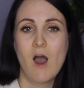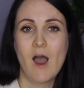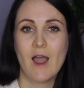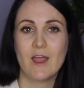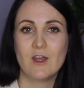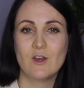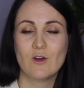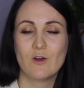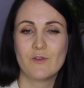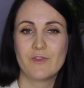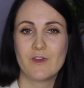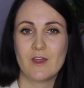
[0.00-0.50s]
I
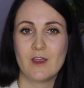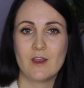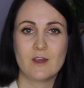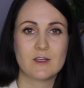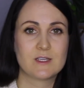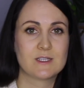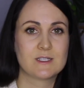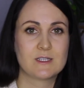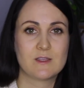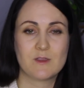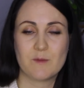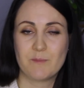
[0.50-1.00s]
know that
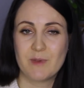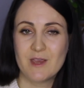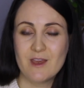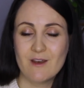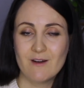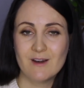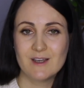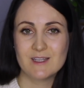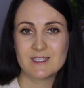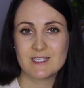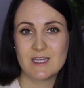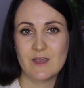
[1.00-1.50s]
the
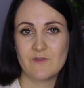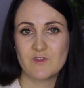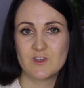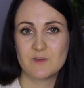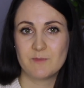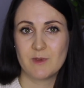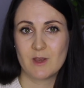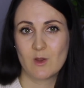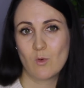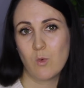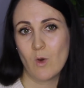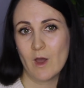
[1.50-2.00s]
parents have to
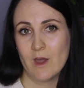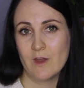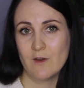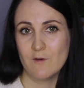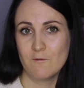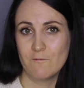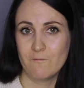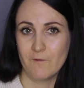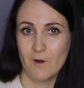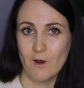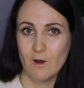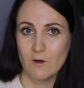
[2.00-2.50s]
be quite
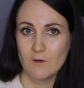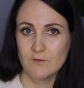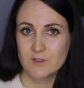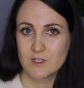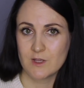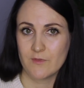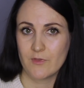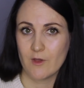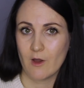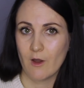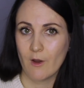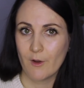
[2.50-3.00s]
involved
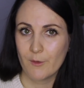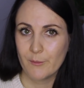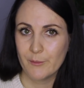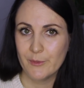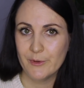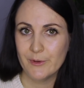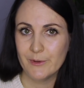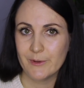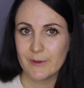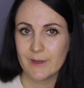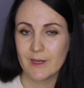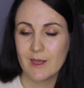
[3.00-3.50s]
in the
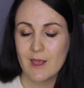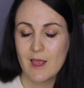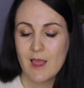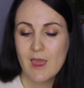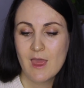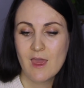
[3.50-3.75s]
homework,